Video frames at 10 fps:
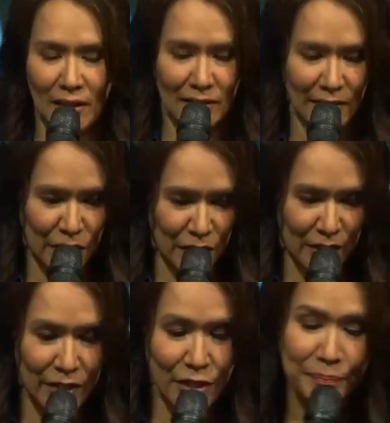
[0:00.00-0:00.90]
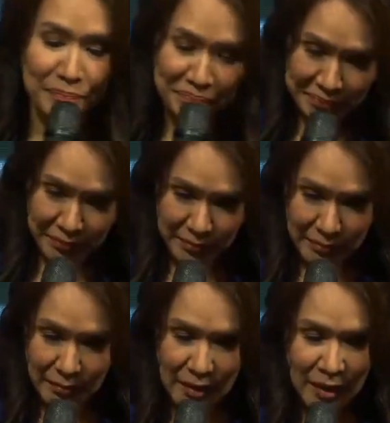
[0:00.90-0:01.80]
not in this church.
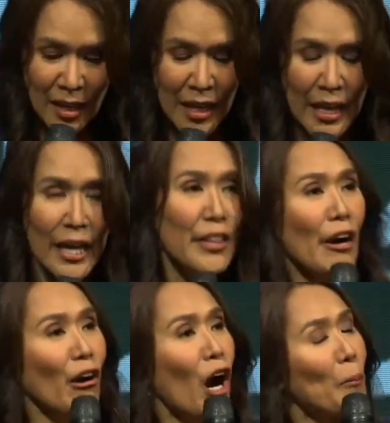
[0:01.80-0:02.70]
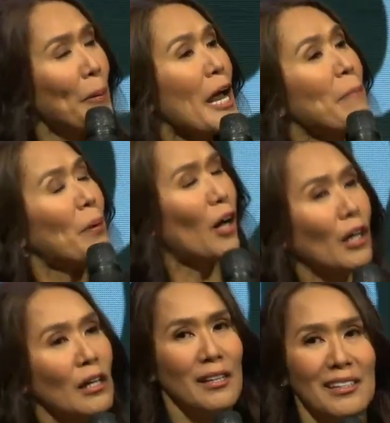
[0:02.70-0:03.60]
There are
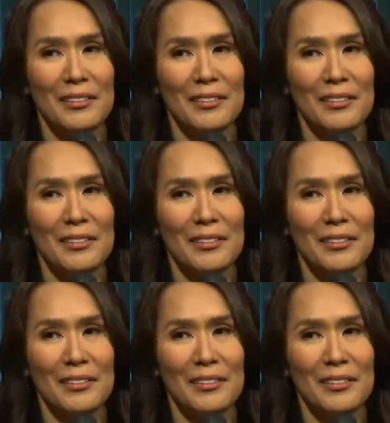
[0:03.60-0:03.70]
people